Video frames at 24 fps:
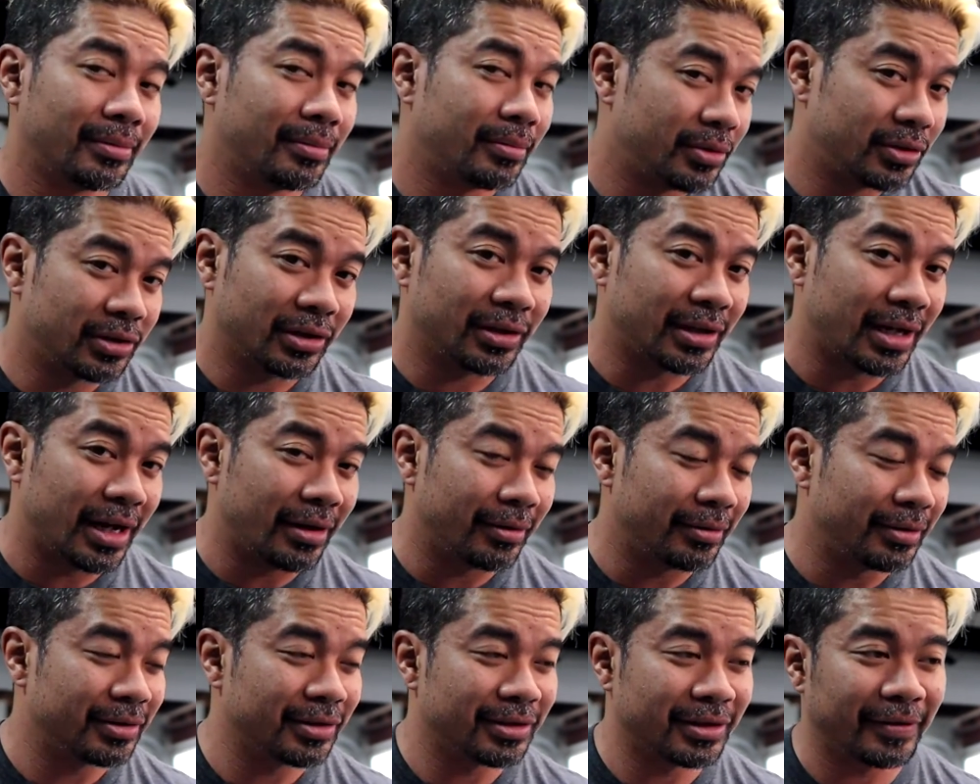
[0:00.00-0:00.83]

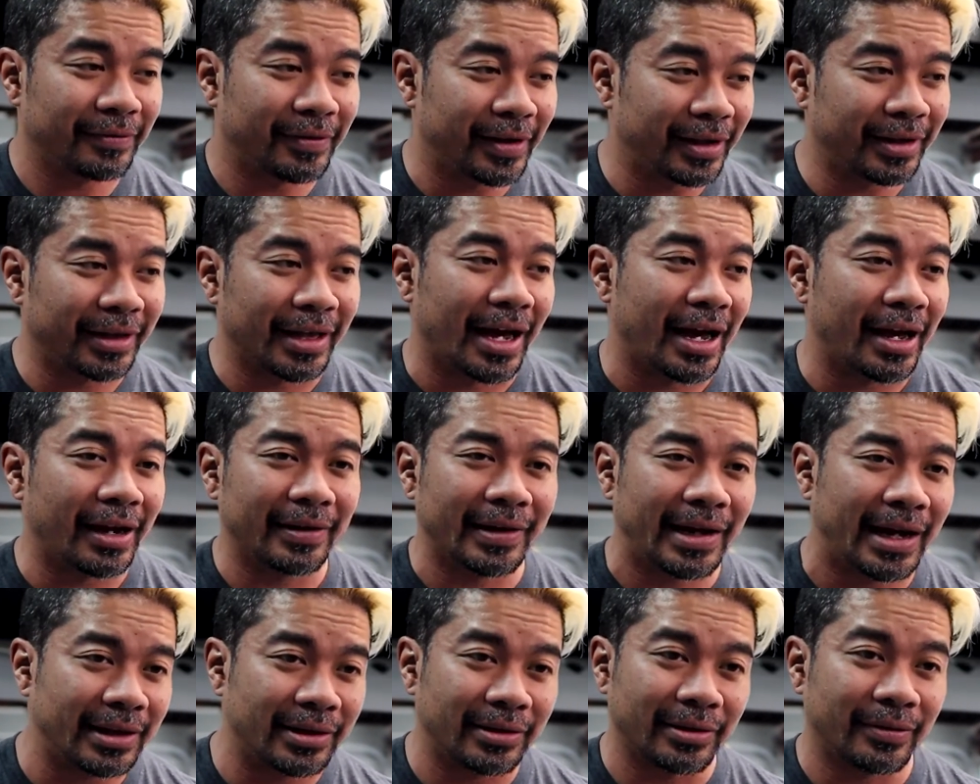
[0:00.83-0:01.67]
shutdown and stuff like that,
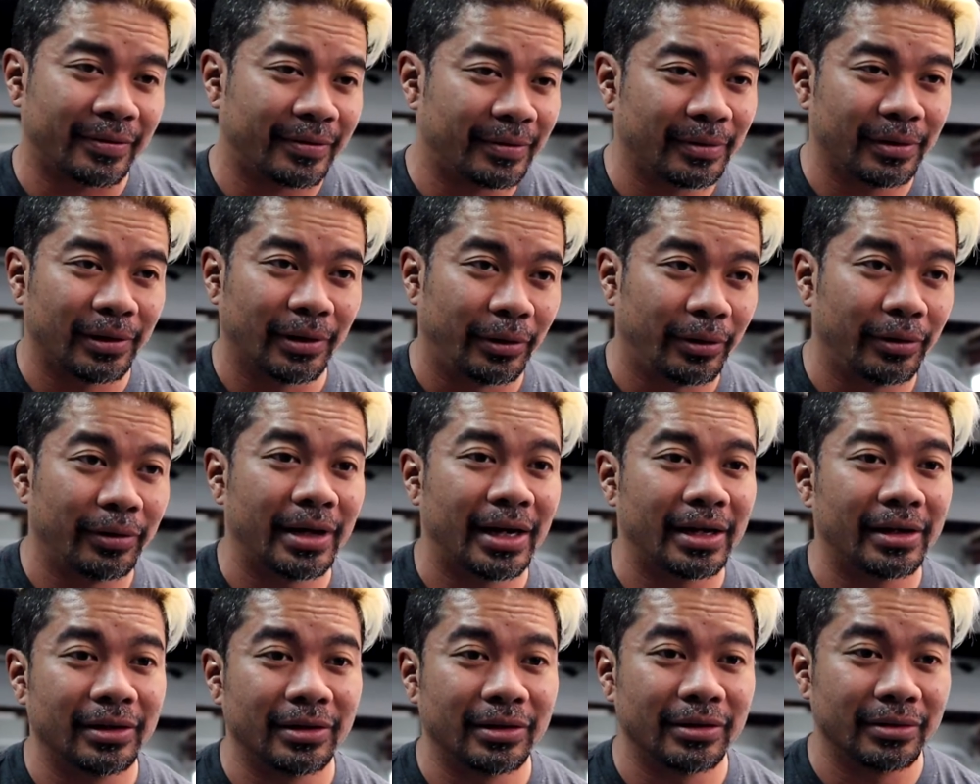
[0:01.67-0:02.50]
and have to learn
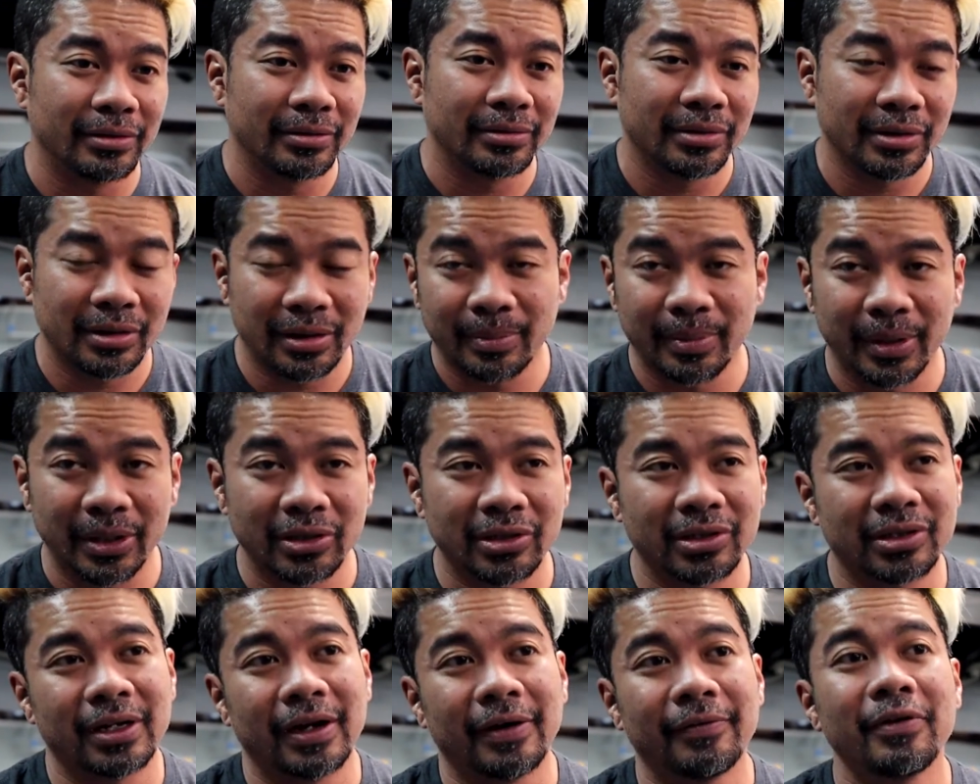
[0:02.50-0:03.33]
how to do a bunch
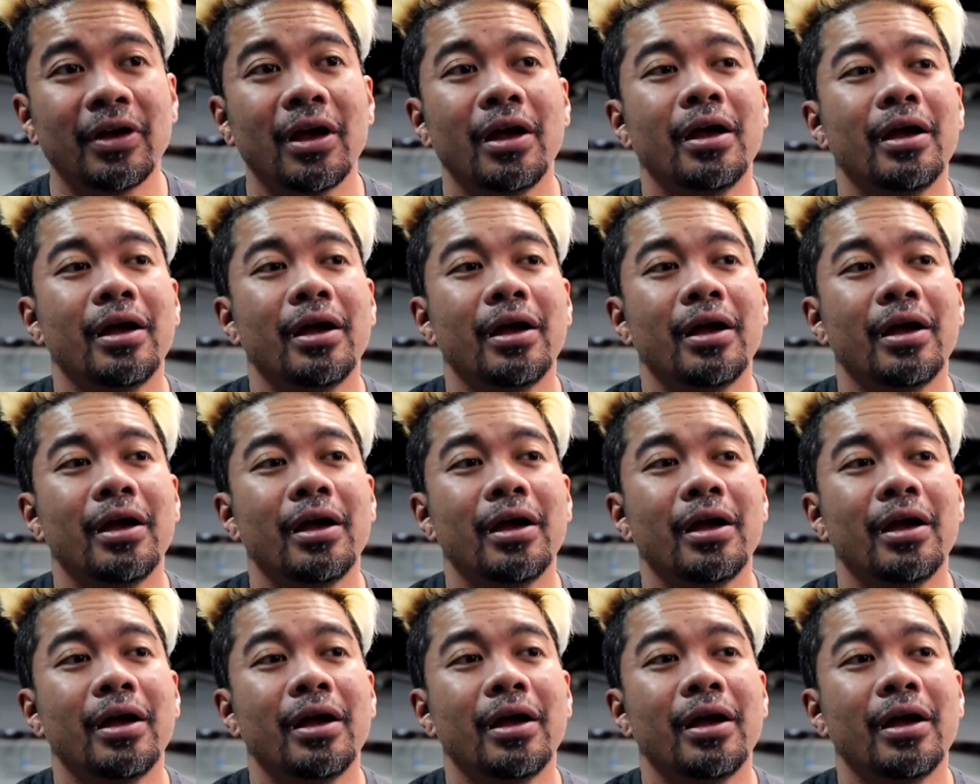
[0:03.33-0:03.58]
of stuff.